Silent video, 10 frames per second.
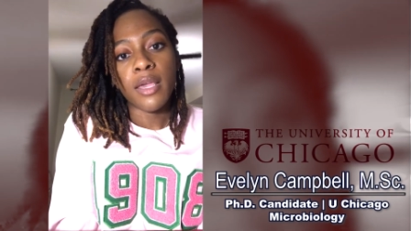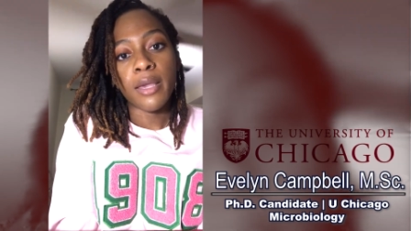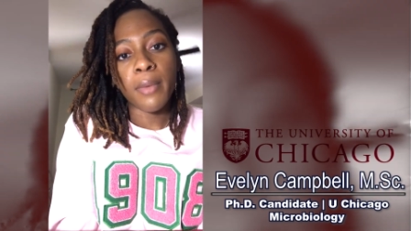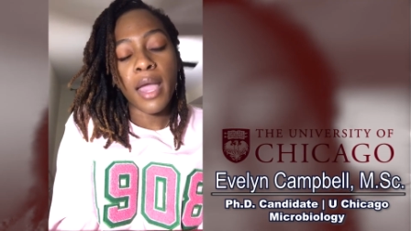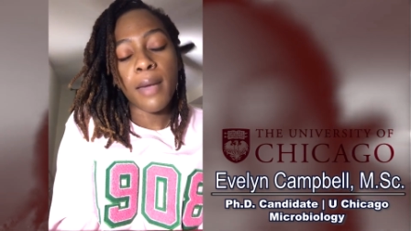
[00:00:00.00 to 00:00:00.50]

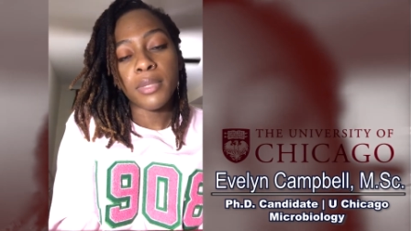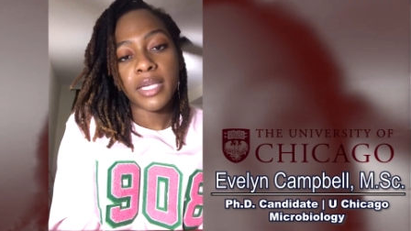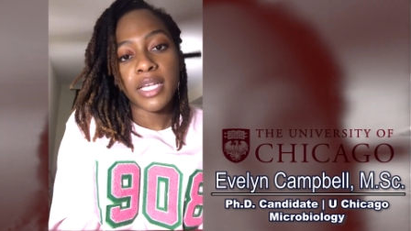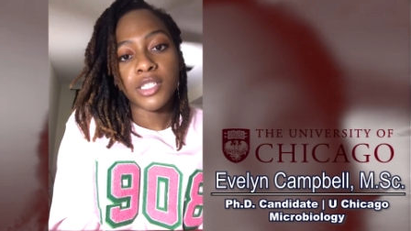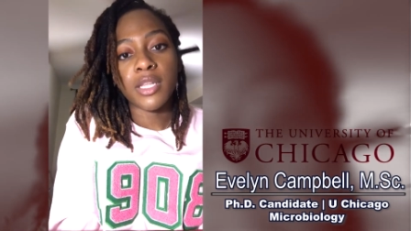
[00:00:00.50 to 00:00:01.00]
In my
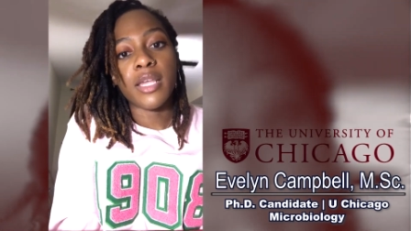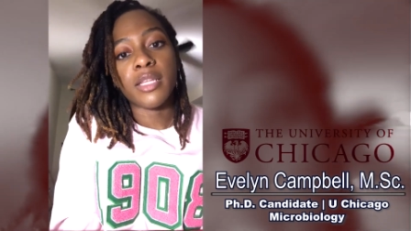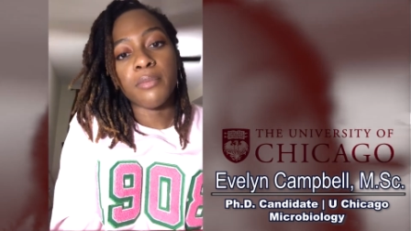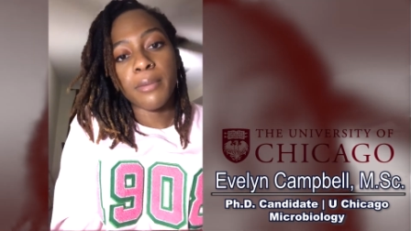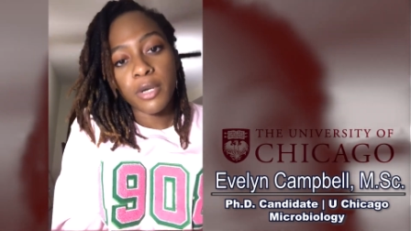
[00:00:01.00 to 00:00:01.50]
application
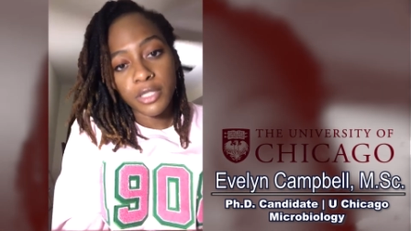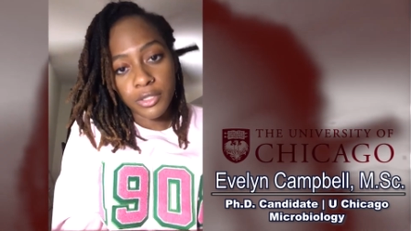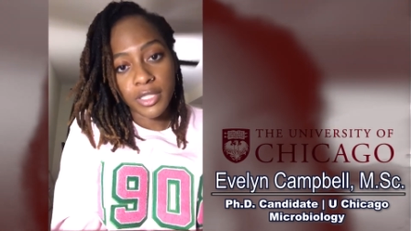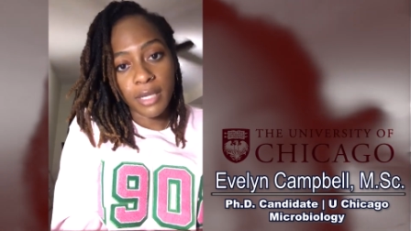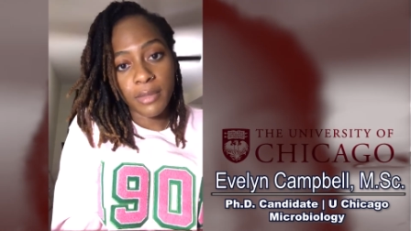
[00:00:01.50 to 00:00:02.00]
and in my
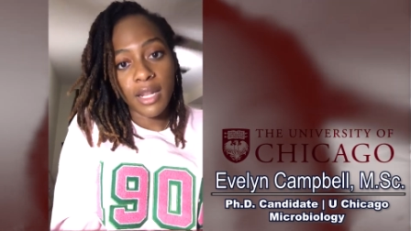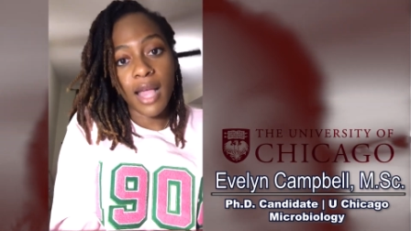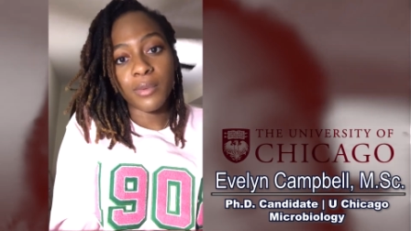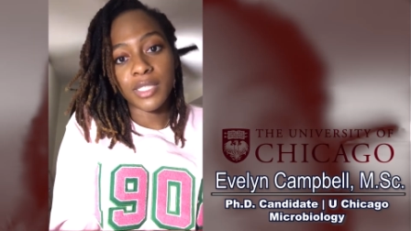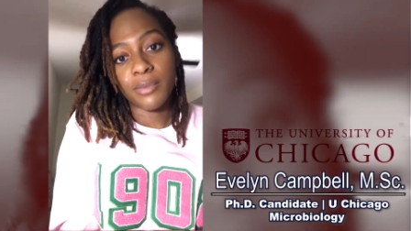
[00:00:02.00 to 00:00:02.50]
personal statement,
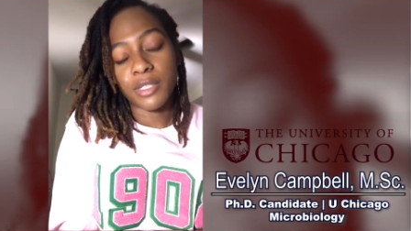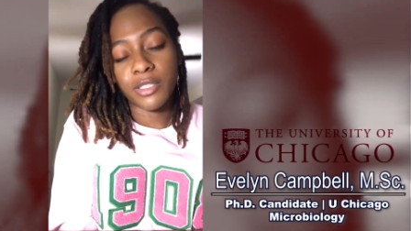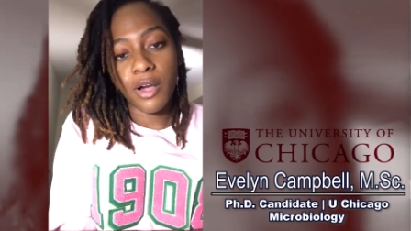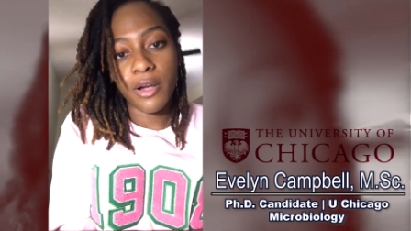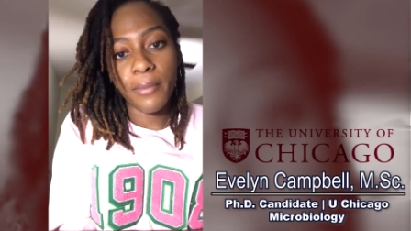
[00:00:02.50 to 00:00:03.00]
I was able to
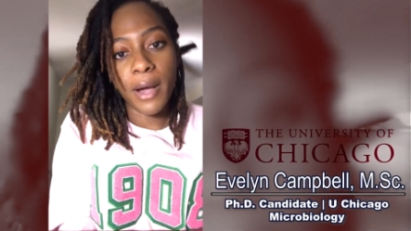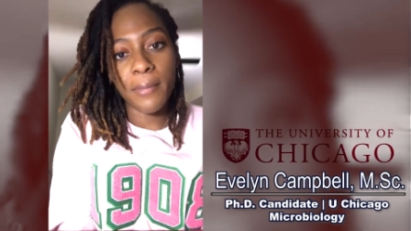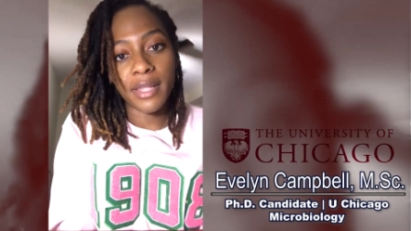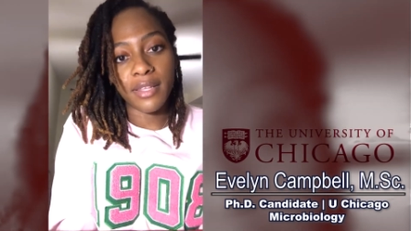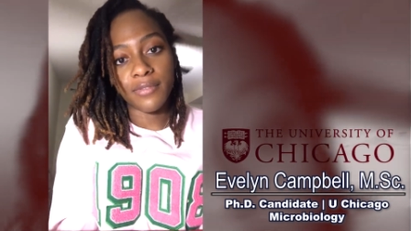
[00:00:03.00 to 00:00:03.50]
talk
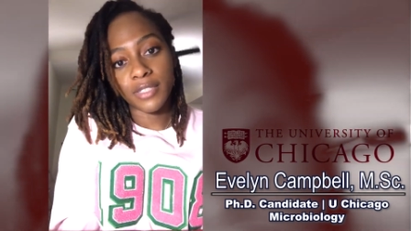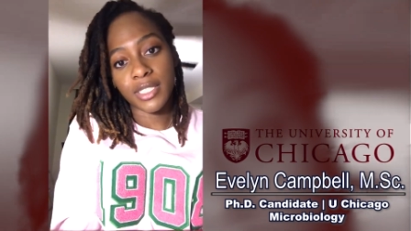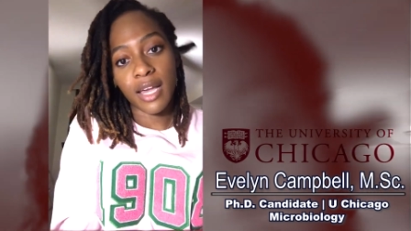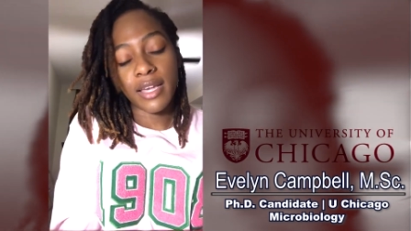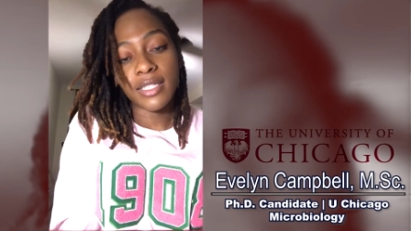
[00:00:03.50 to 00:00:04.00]
about my love for
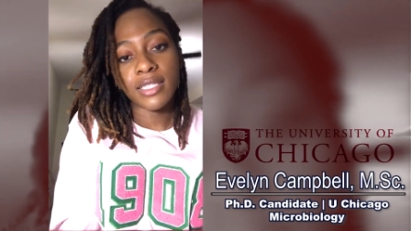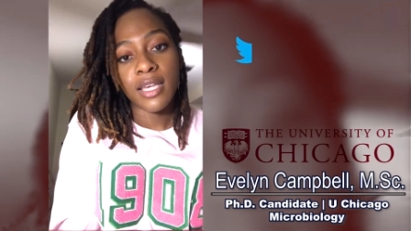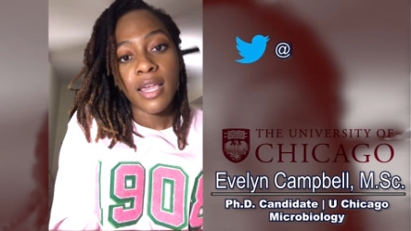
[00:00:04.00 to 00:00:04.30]
science.